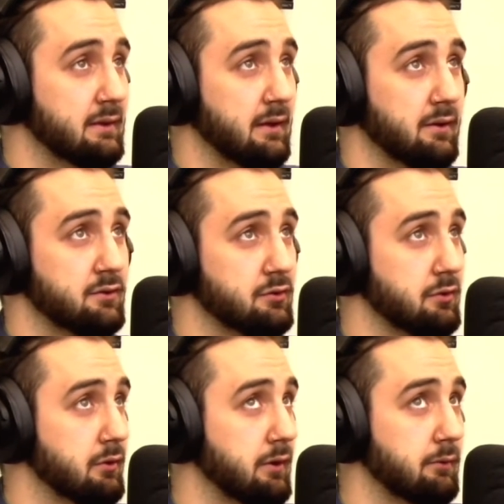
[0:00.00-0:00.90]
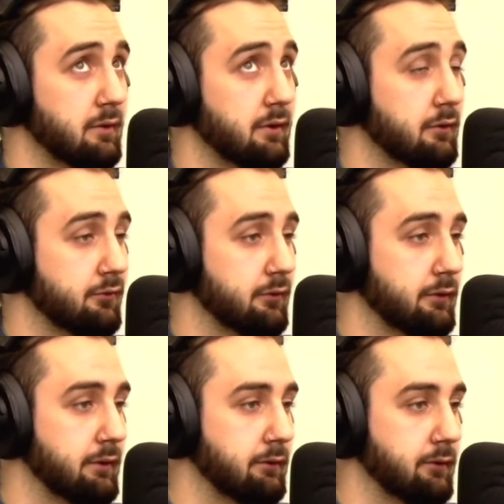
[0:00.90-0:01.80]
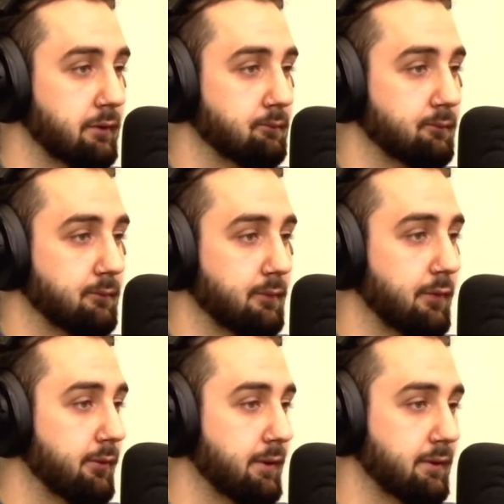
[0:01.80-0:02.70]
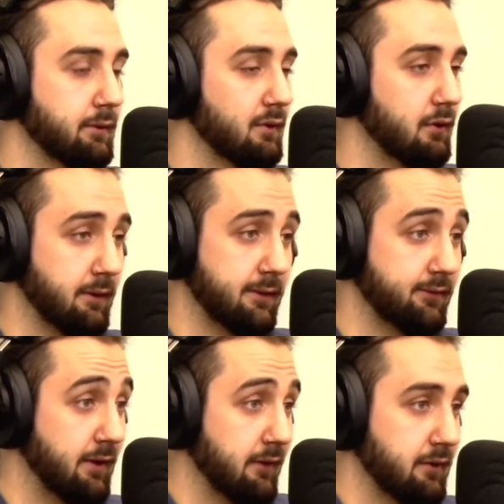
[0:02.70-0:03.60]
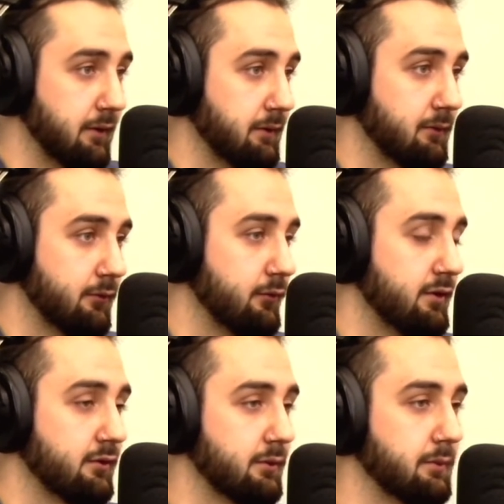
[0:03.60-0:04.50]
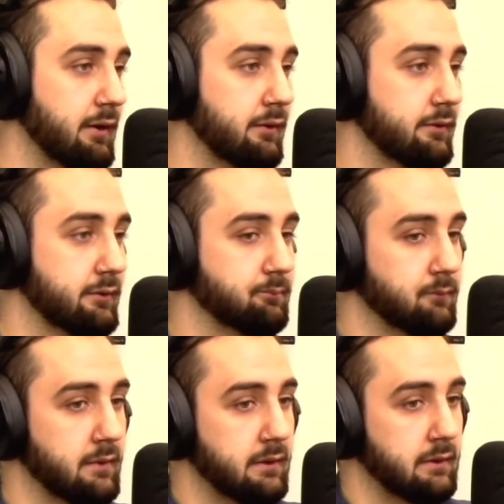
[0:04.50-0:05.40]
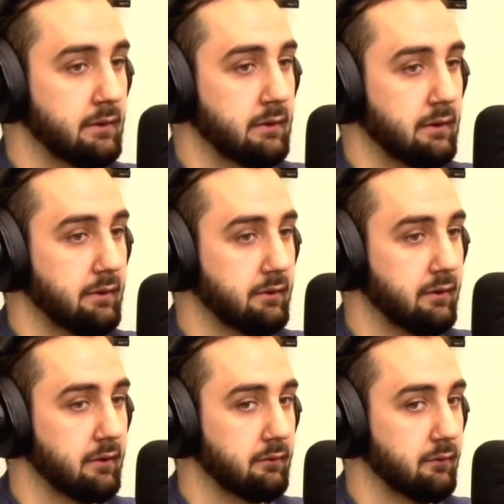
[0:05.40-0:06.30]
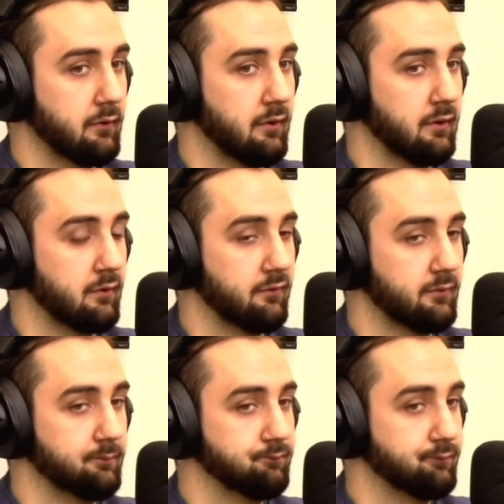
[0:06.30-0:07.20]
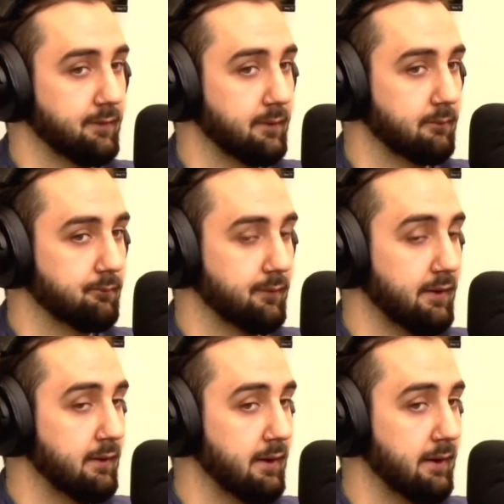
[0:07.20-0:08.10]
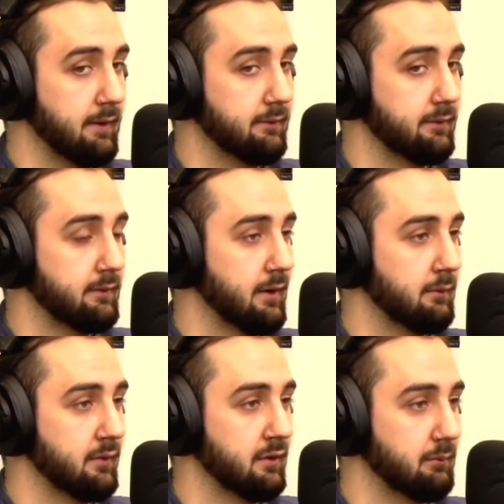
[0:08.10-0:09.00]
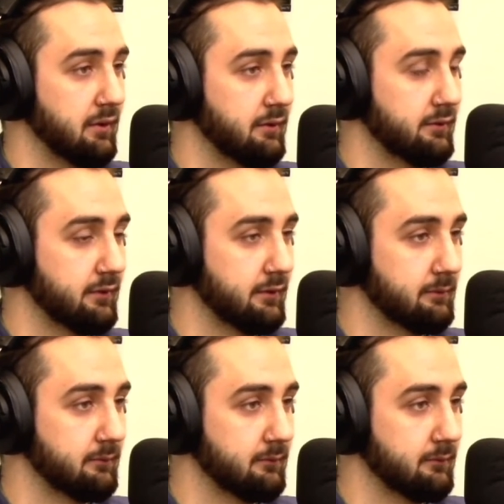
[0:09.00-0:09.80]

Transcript: I usually go out when I go for a run. I'll run like a 5K, like 3-some miles, and I can run anywhere from an 8 to 9 minute pace there.